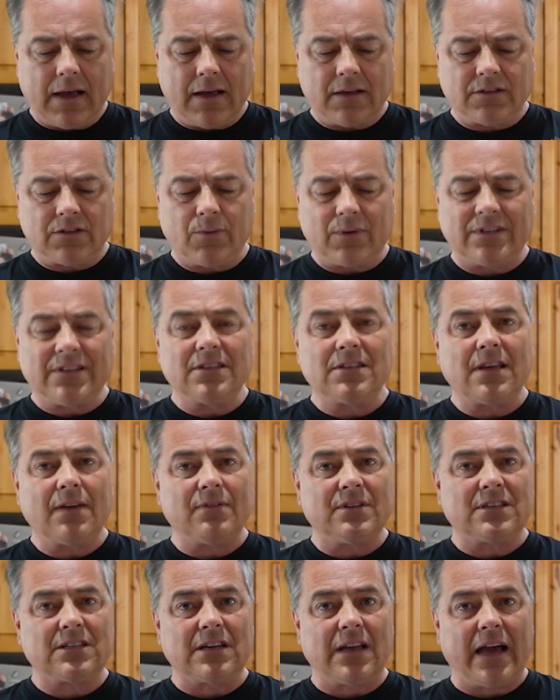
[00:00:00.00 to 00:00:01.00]
So it does have
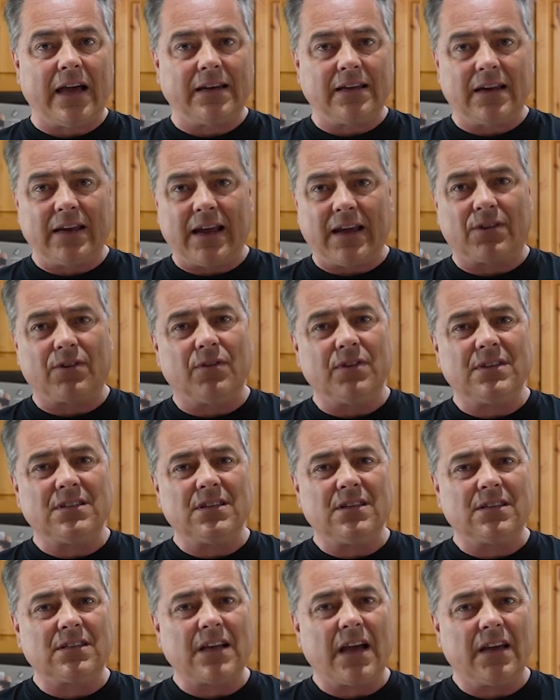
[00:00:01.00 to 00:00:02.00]
a slide connector. This
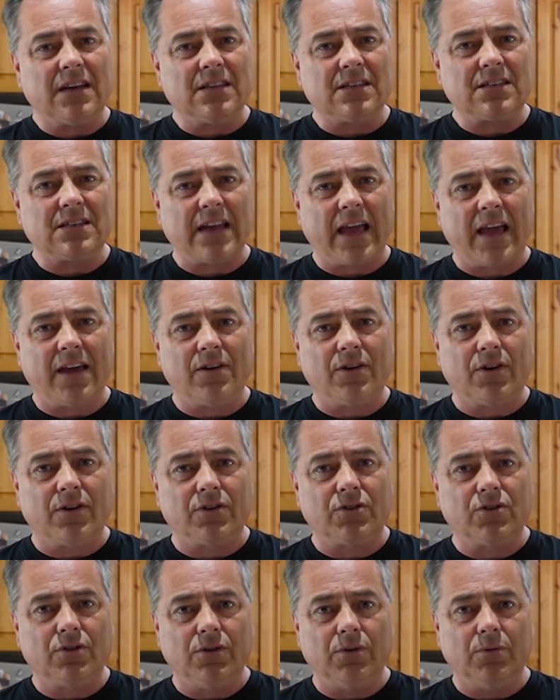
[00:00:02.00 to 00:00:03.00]
is kind of
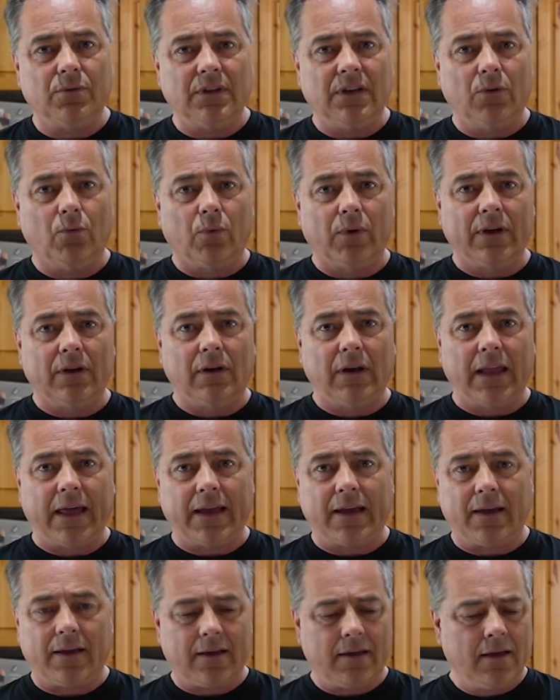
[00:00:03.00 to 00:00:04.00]
standard to the
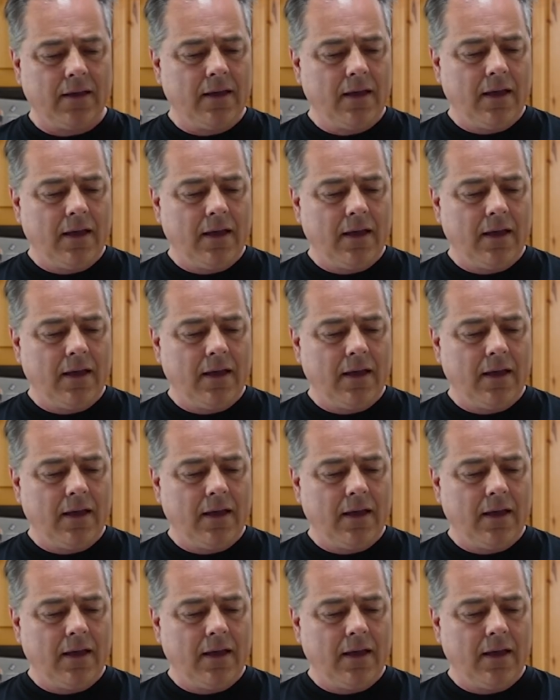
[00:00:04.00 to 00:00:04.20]
Real-Link